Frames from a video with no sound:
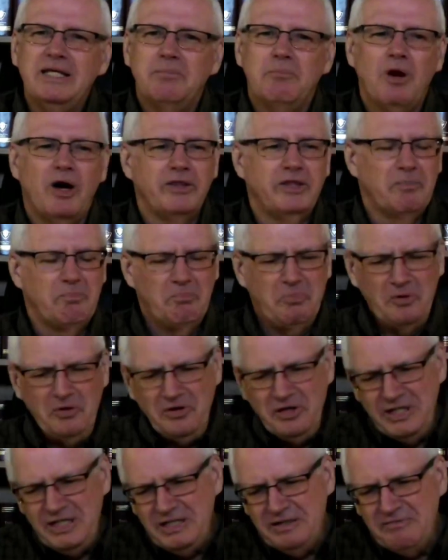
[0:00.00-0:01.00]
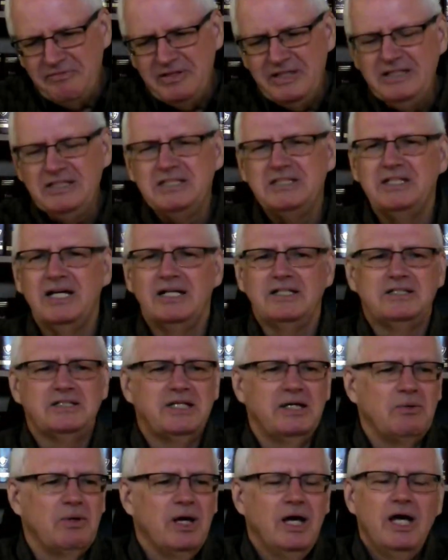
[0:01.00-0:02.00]
them on the burning of incense
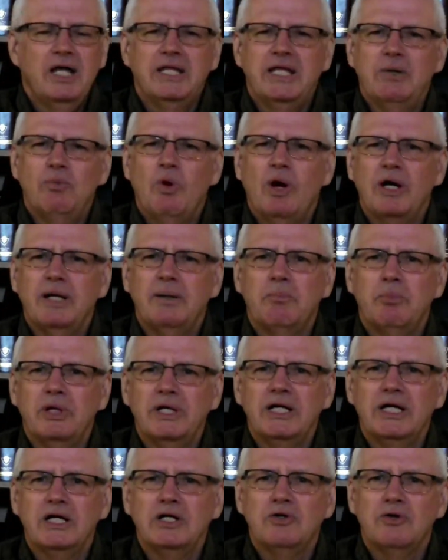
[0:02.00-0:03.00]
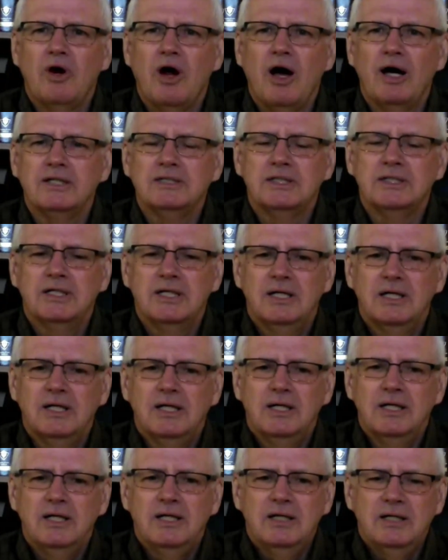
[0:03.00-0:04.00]
they, they want to bring across.
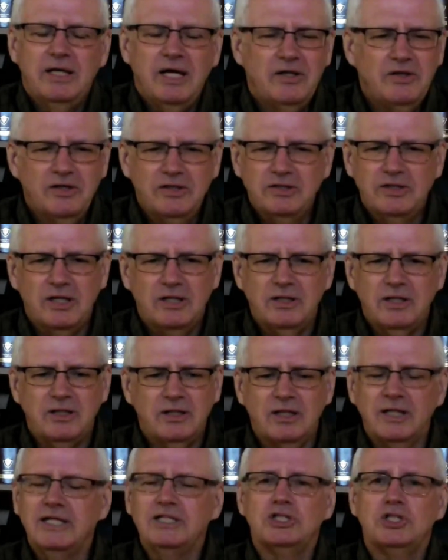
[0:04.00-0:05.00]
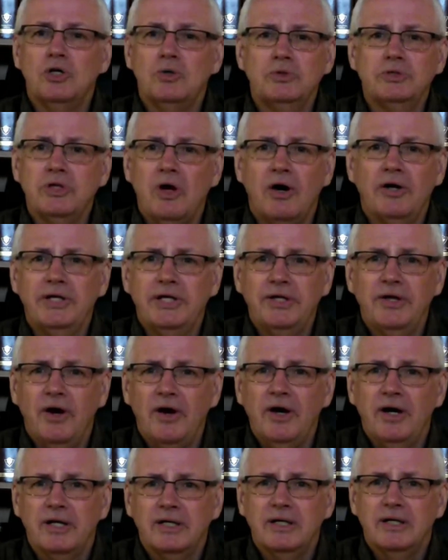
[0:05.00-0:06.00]
Yeah, the list goes on and
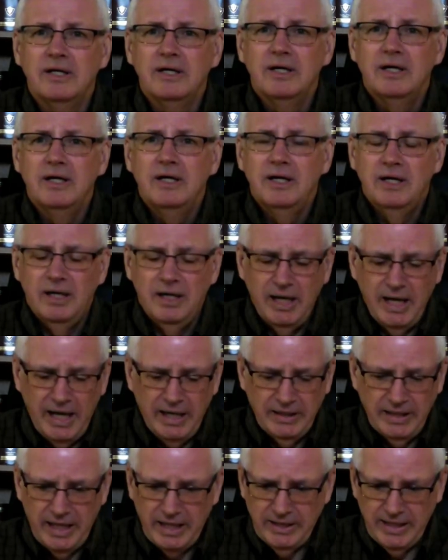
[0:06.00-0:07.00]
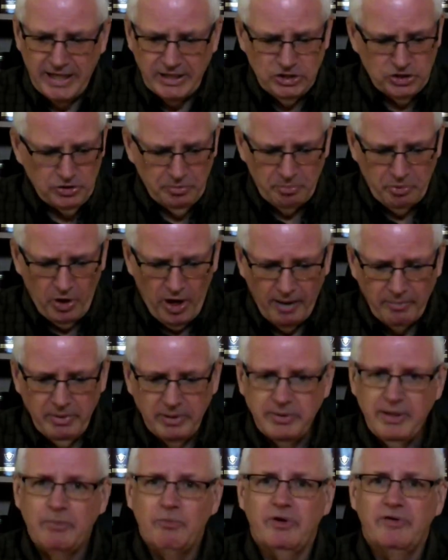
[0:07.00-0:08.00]
on. And, and that's the
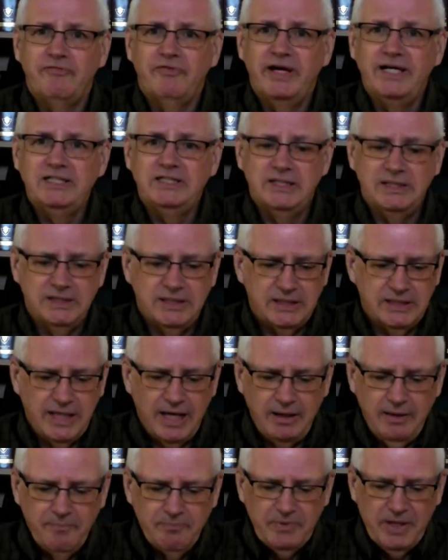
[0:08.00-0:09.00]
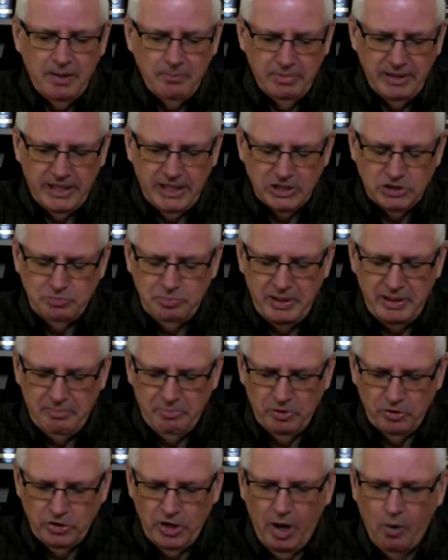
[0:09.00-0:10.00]
problem that we're facing today because
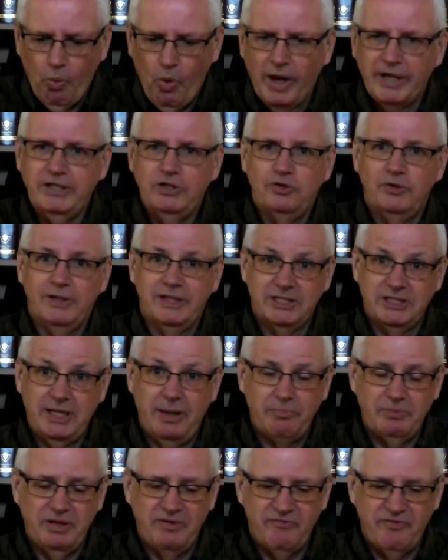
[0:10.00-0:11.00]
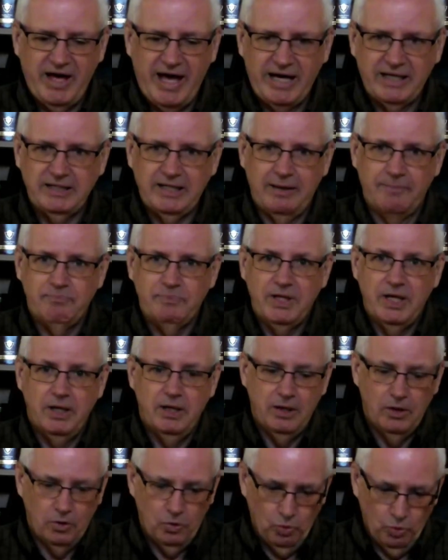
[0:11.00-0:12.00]
people are not wanting to accept the fact that
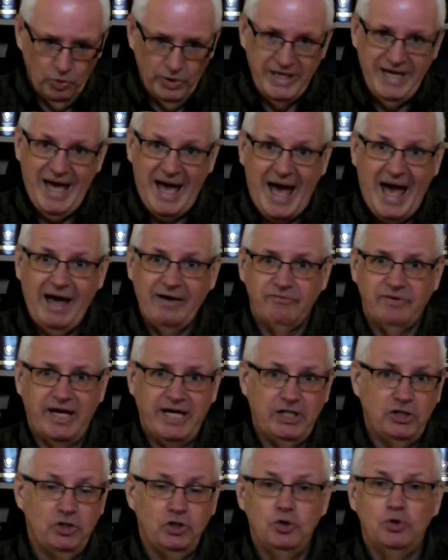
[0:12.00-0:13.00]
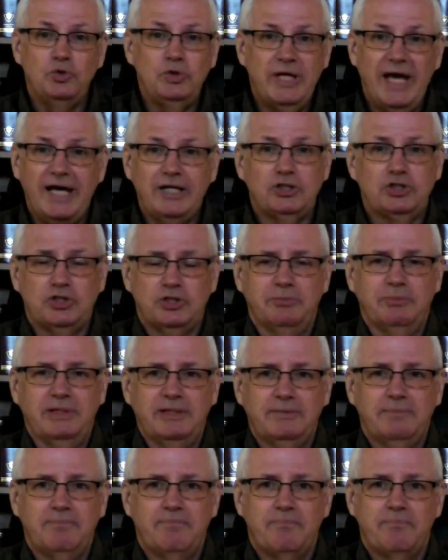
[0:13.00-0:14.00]
we have a New Testament